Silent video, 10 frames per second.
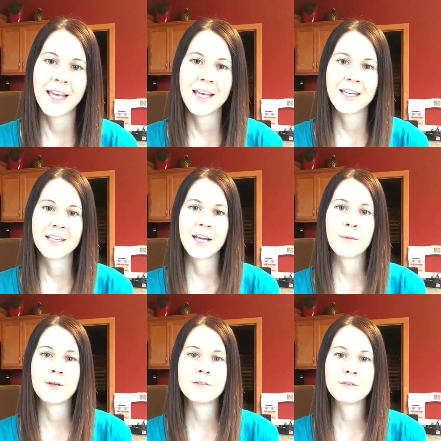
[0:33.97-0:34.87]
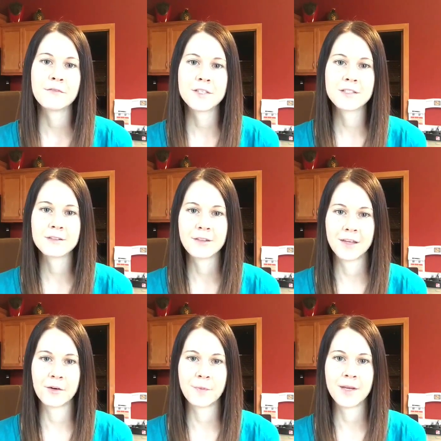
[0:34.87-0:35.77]
And I'm also a physical
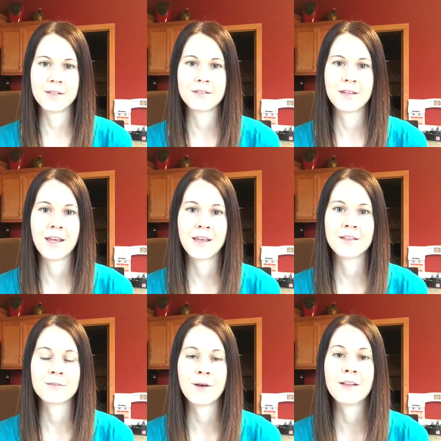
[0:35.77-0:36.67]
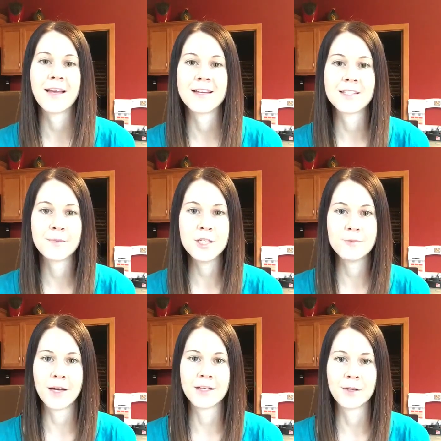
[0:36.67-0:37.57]
therapist as well as a
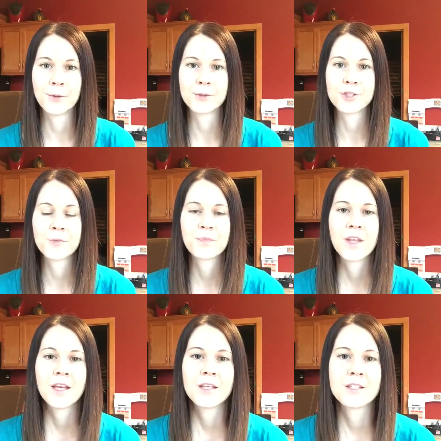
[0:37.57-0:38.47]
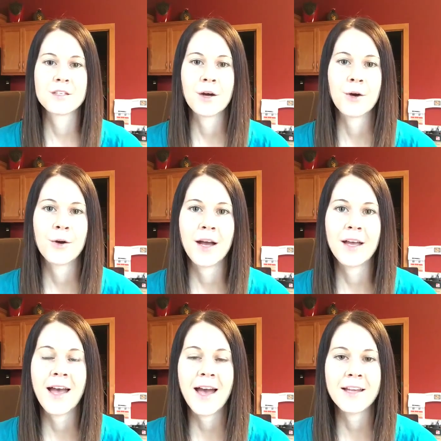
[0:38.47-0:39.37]
Beachbody coach. So
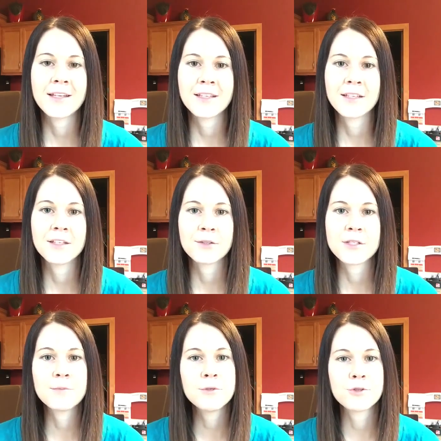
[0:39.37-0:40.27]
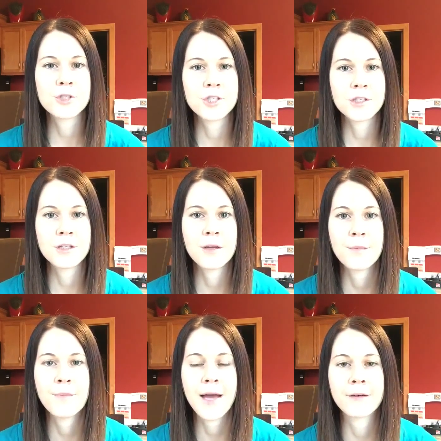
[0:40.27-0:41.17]
I had, some nutrition
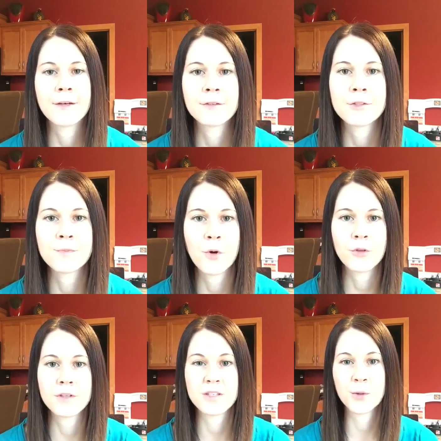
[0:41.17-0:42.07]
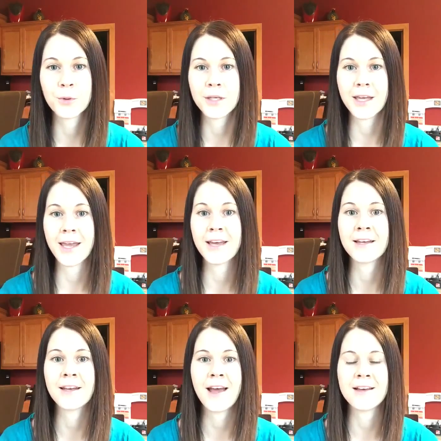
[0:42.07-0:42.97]
background both in schooling
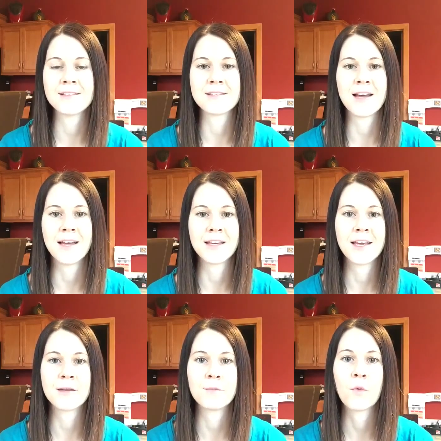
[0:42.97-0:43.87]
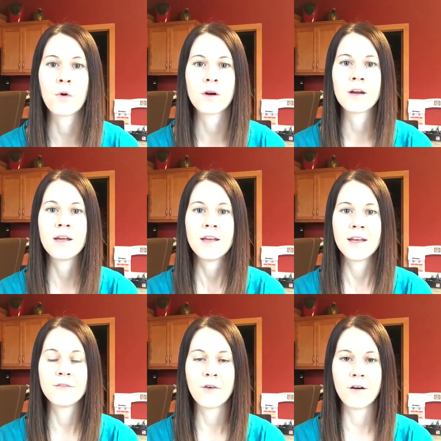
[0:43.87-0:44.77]
and as I get more
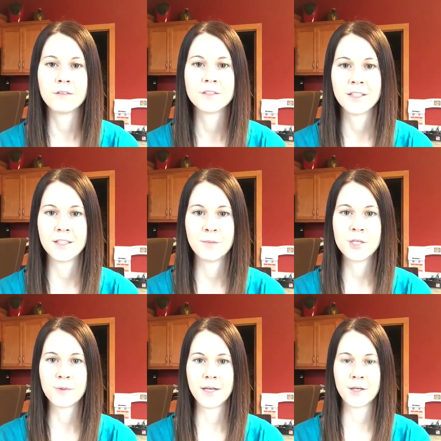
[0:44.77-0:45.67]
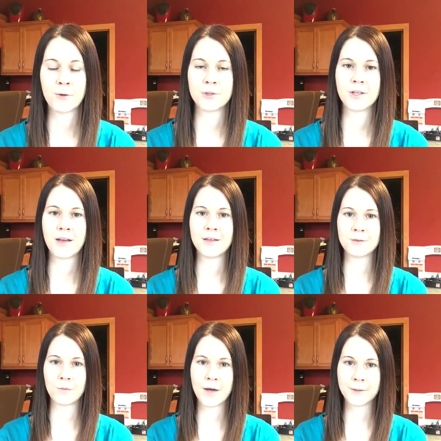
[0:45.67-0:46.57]
involved in Beachbody coaching
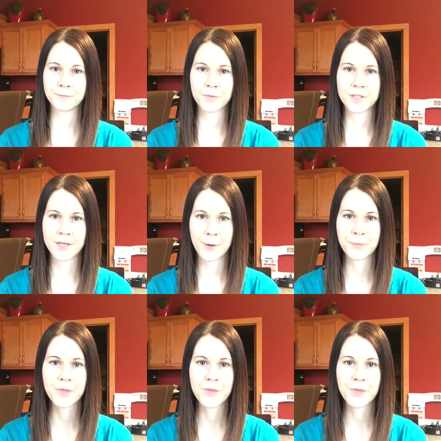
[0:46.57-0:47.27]
as well. So